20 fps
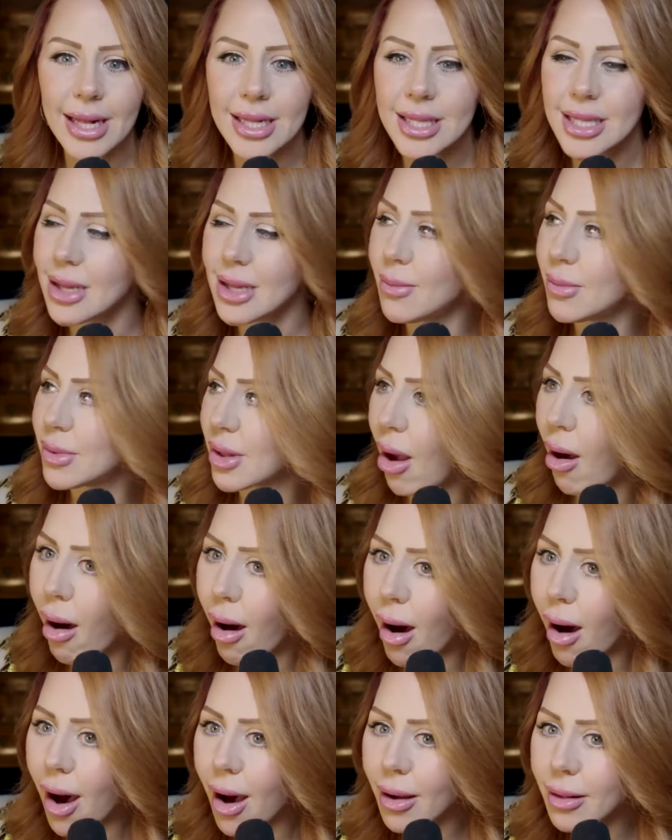That seems
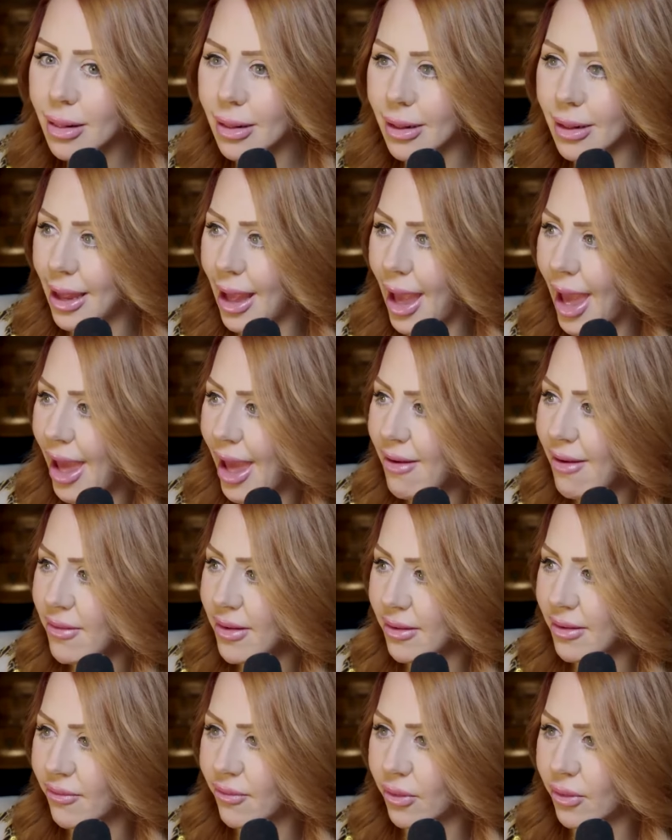oddly
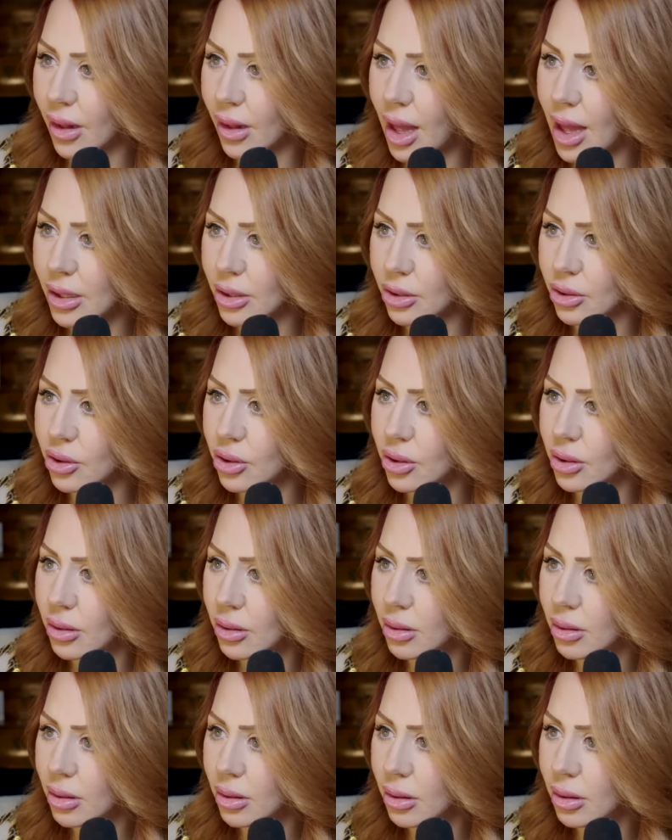heavy for lunch.
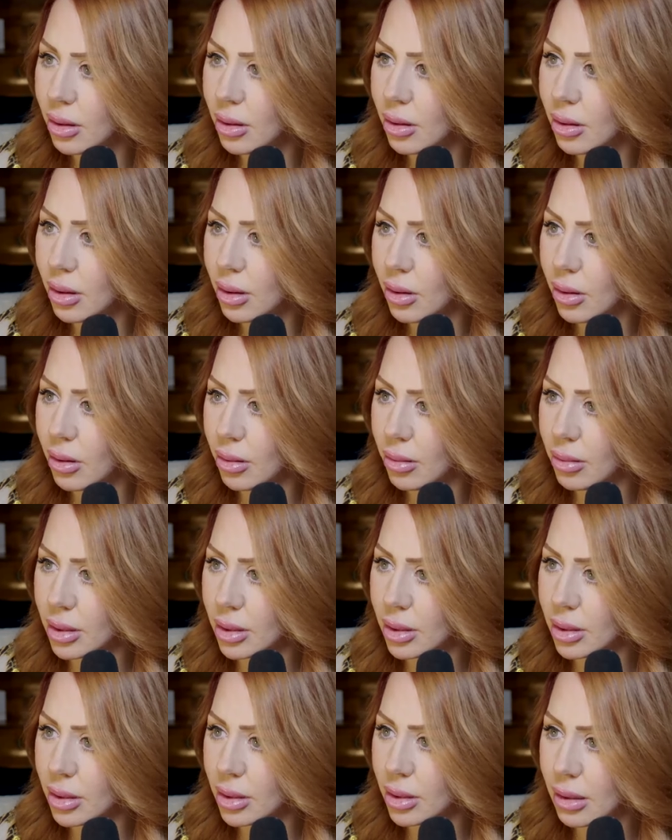
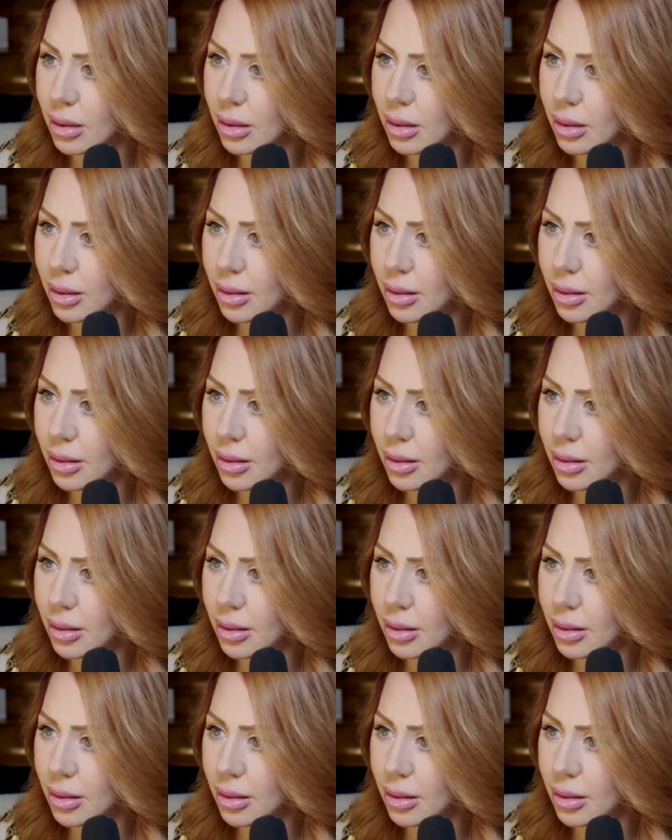Hold on.